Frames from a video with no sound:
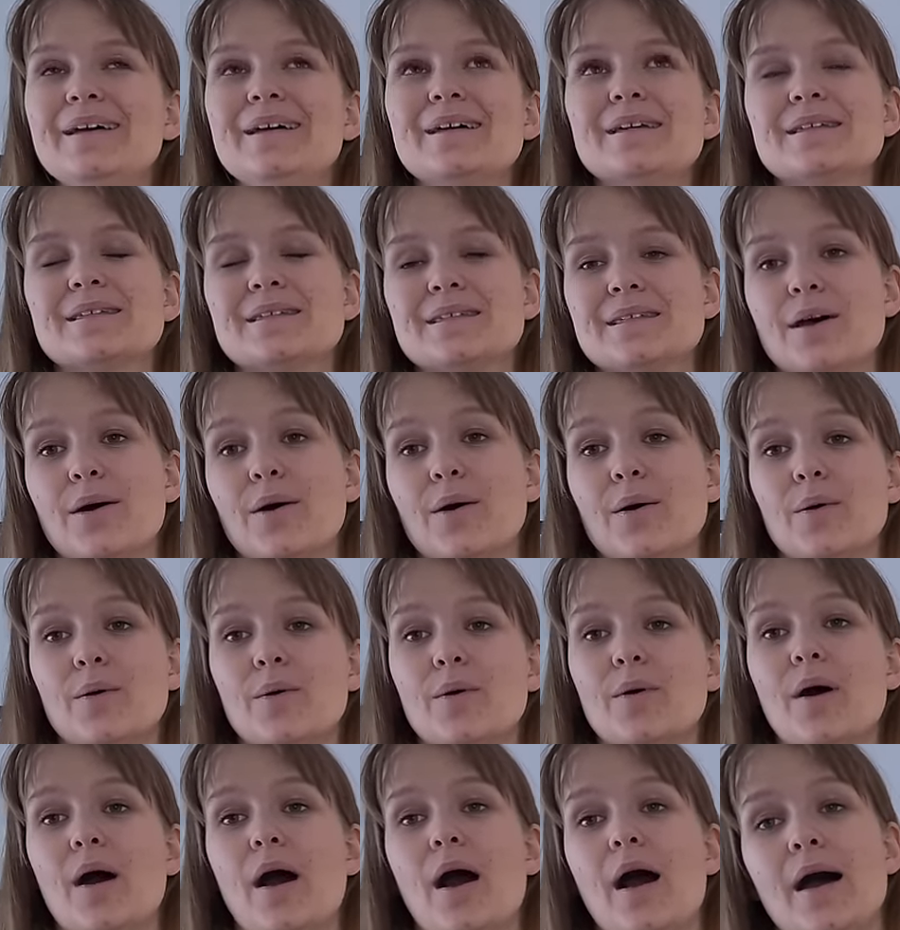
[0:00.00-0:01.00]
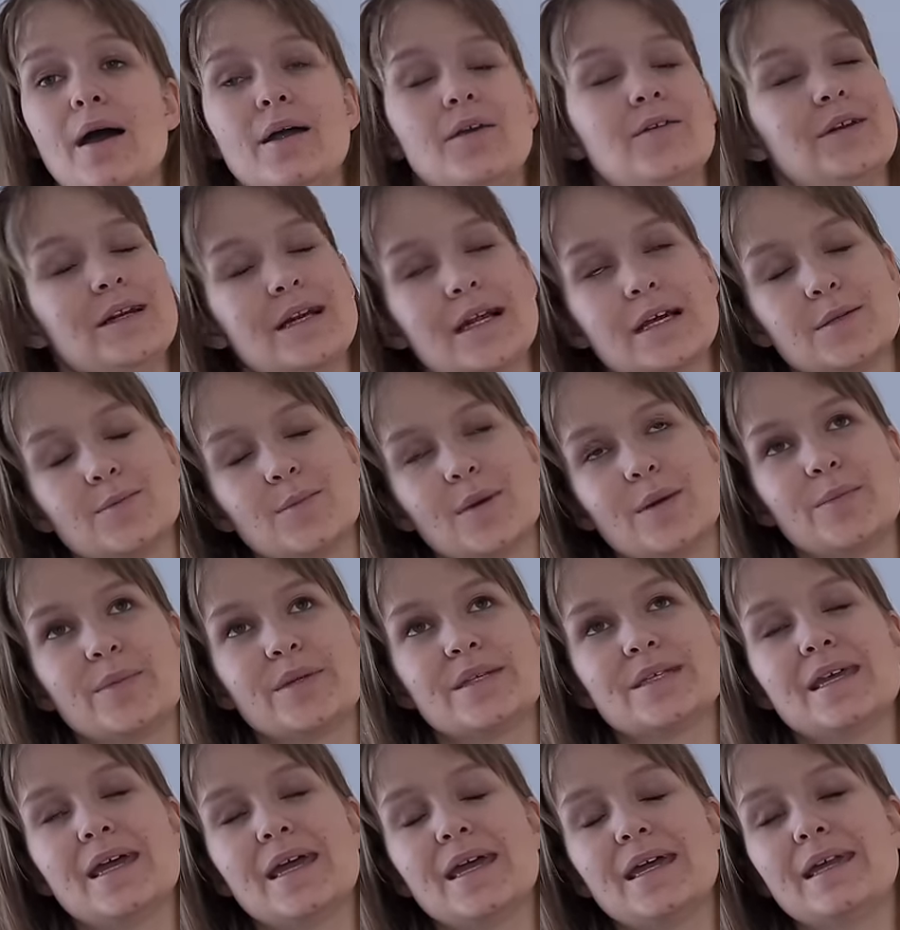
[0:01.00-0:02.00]
So I realized my
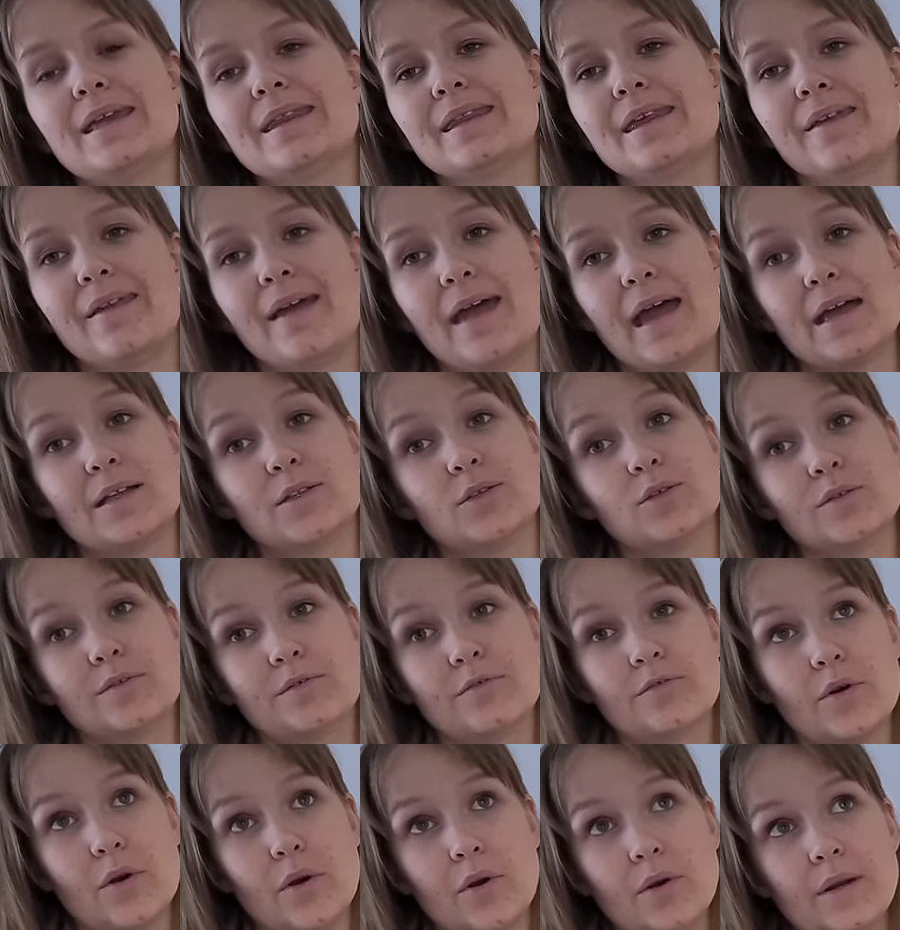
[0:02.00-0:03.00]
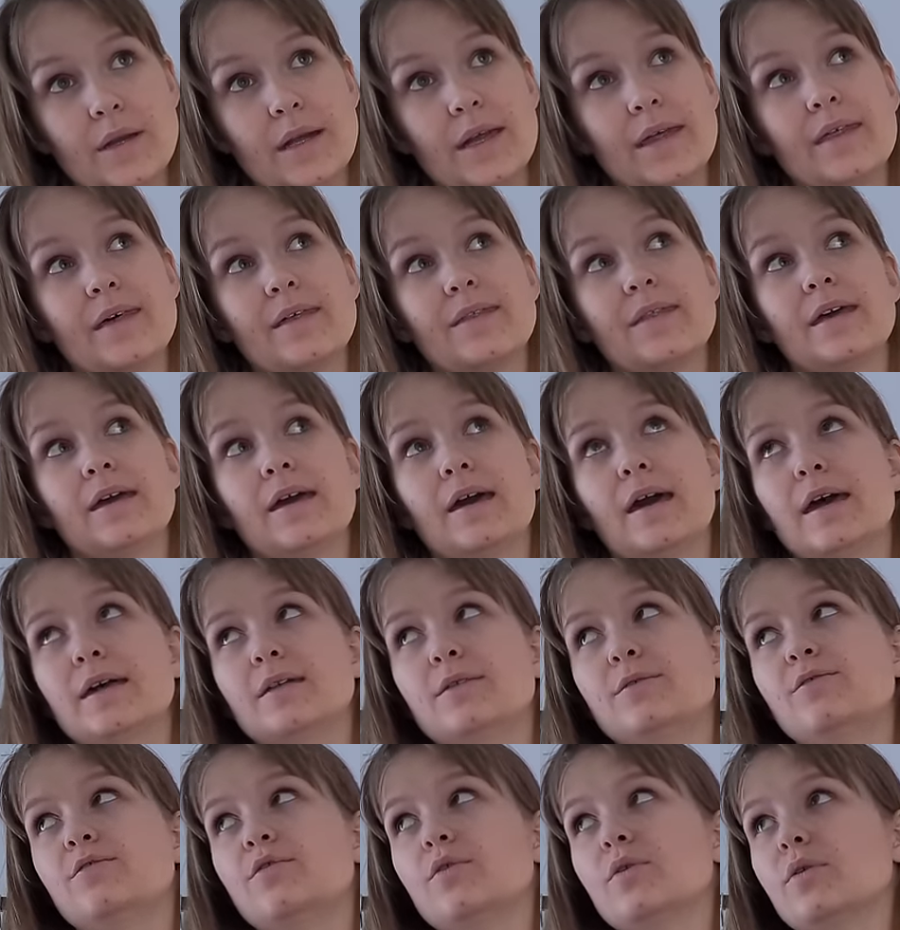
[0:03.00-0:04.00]
mistake, and then I had to frog, and I think I
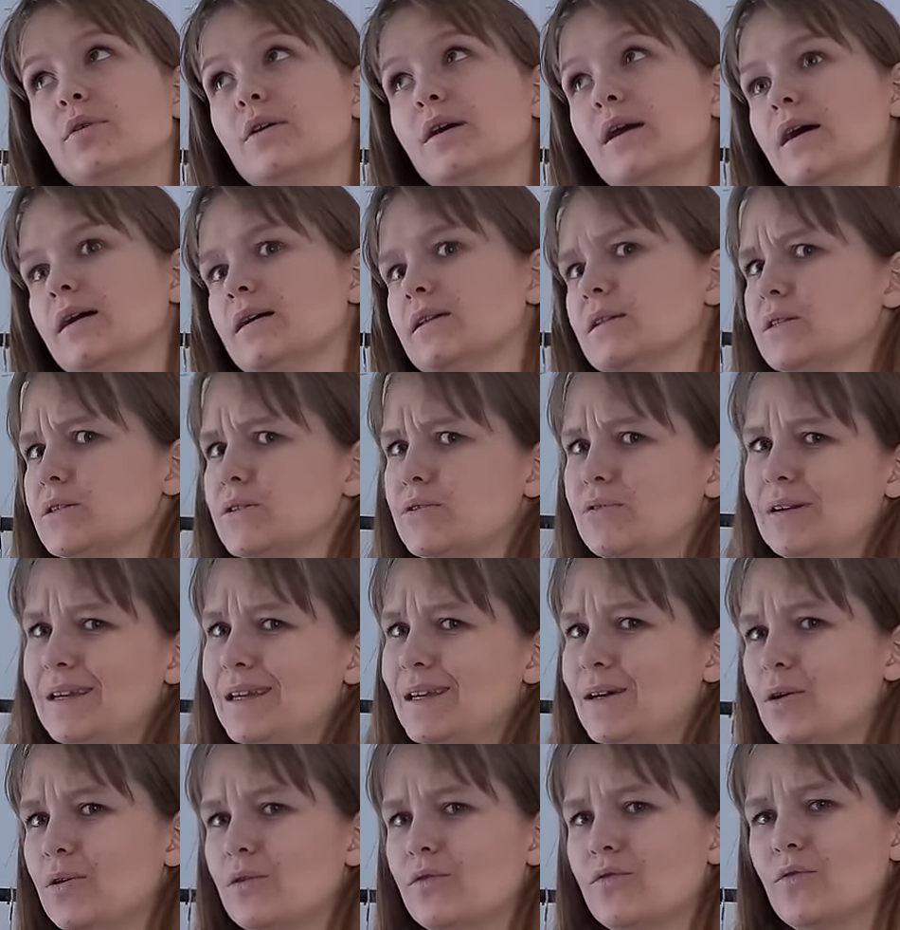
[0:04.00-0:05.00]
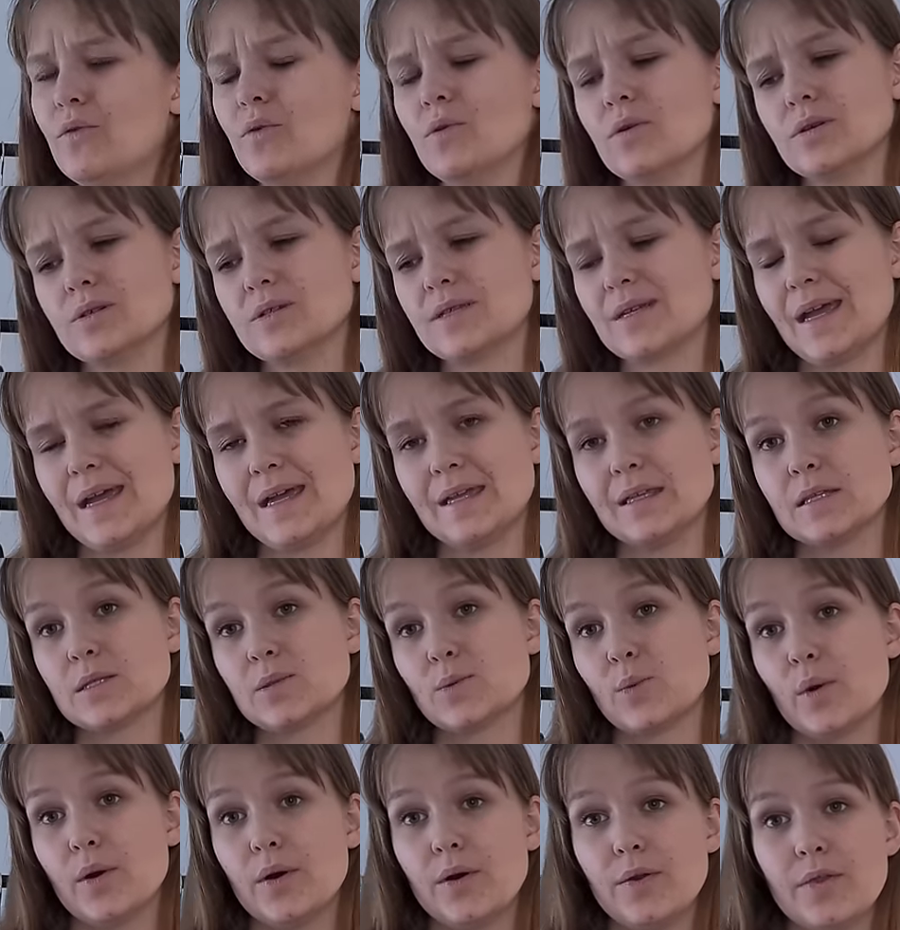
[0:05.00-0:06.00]
had to frog like 3 or 4
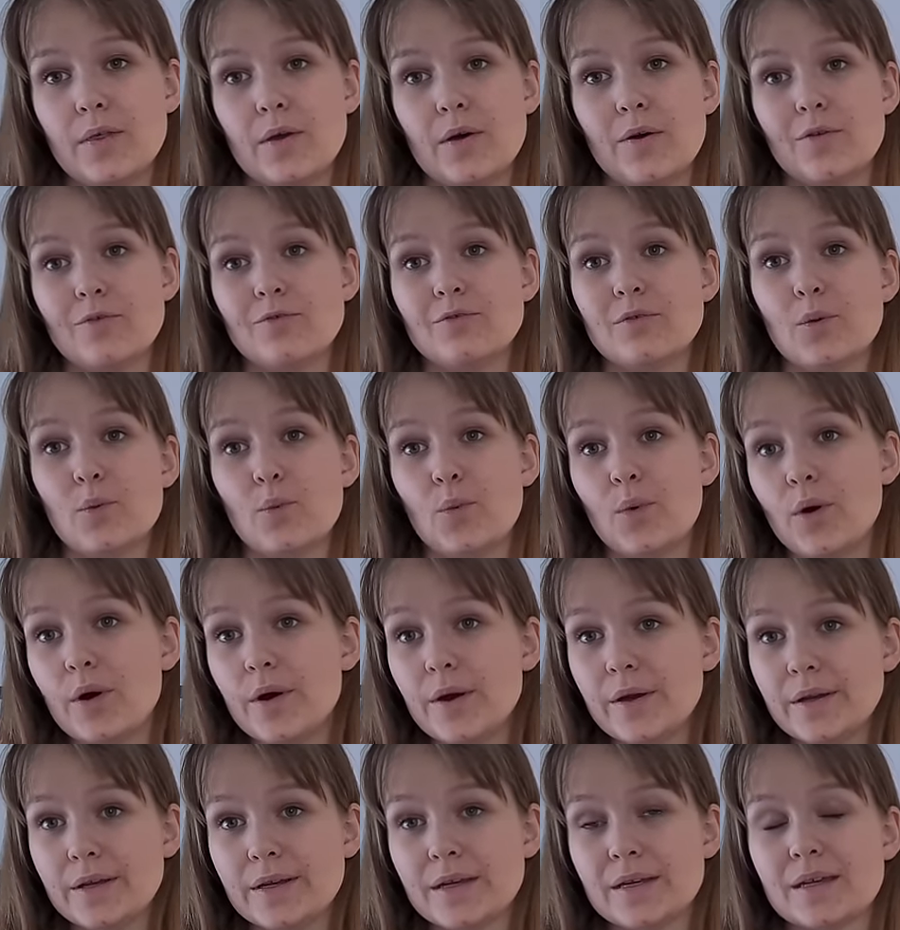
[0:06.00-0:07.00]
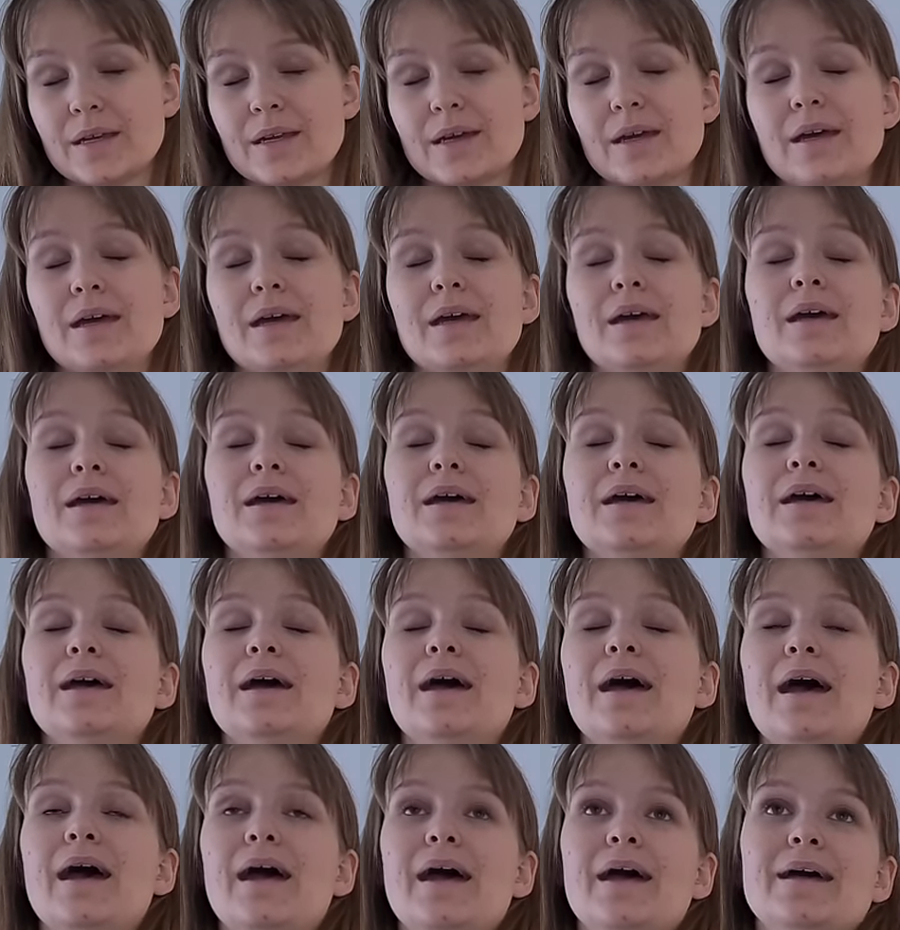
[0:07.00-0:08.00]
skeins worth of work,
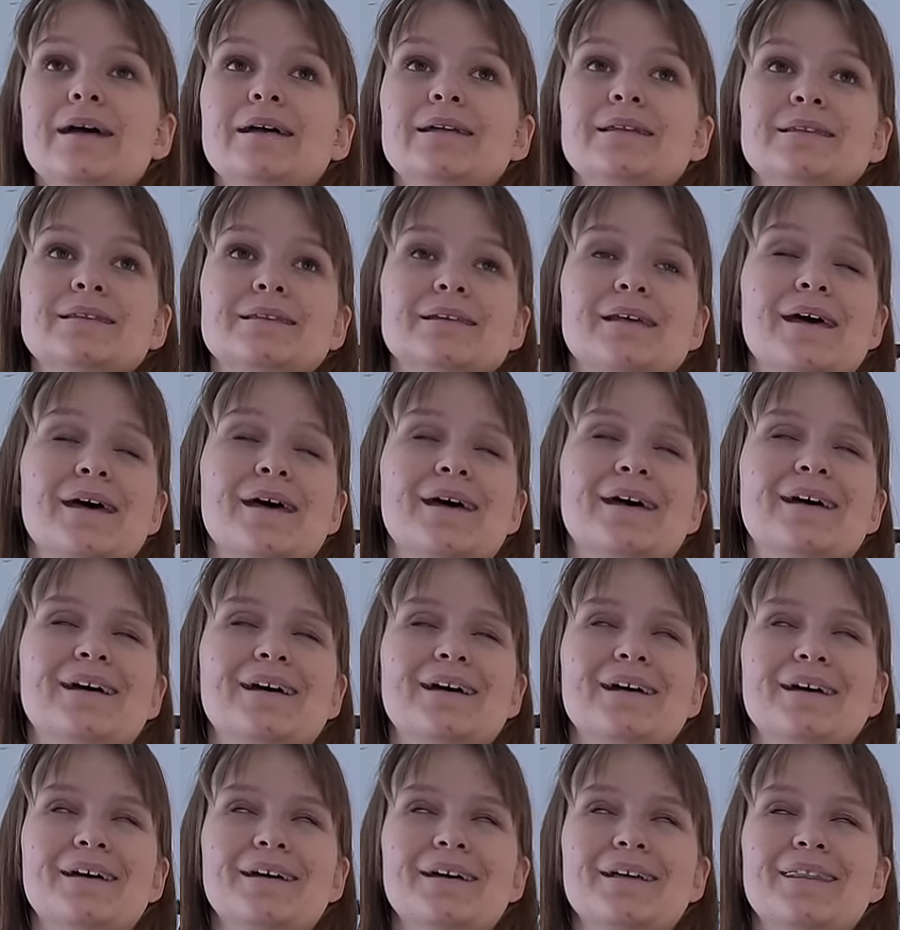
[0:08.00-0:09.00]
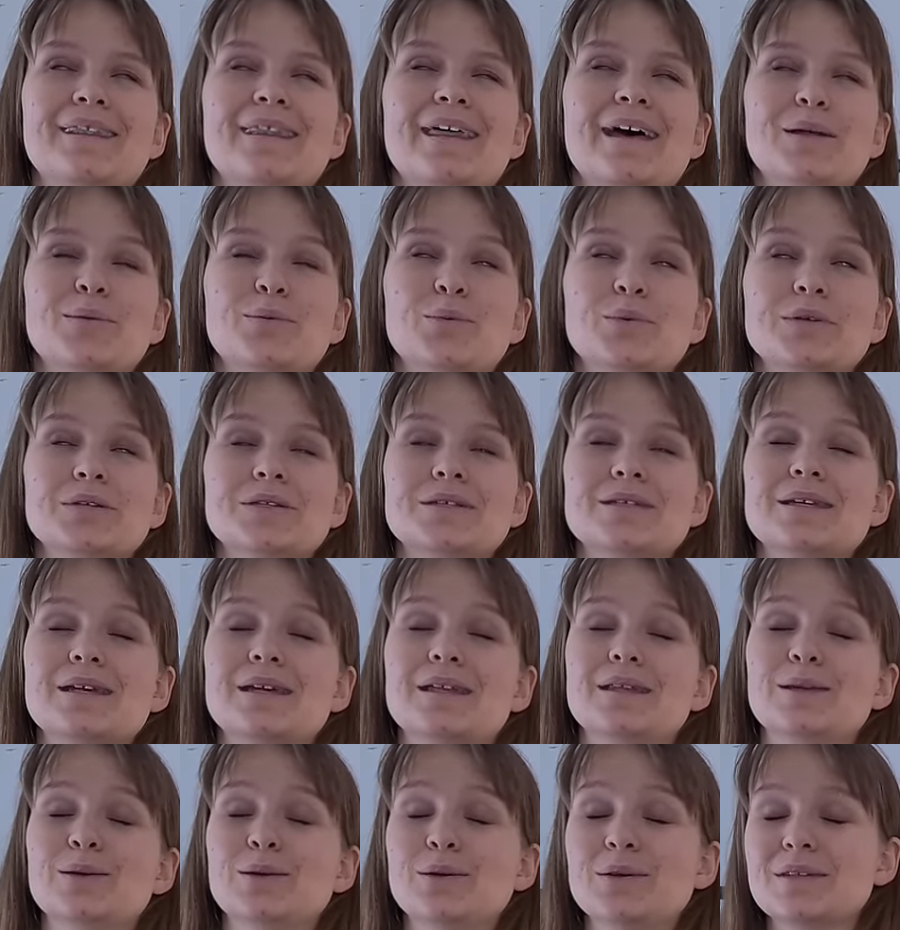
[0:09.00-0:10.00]
and that was
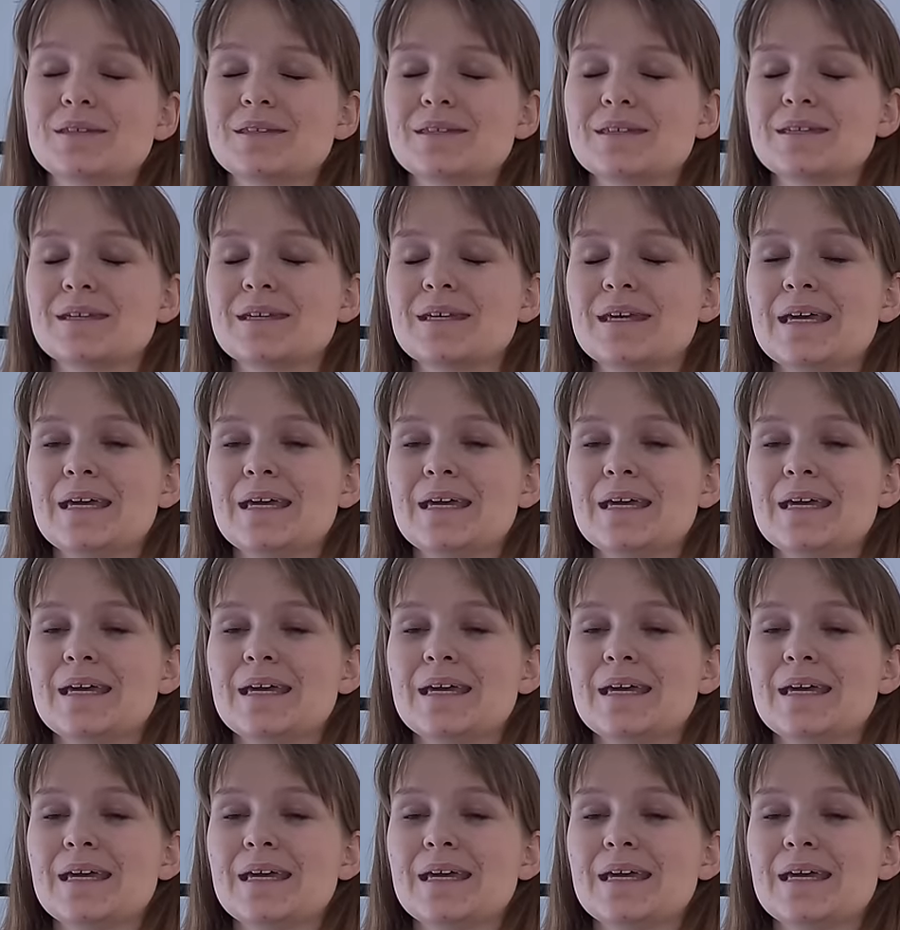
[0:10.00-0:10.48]
not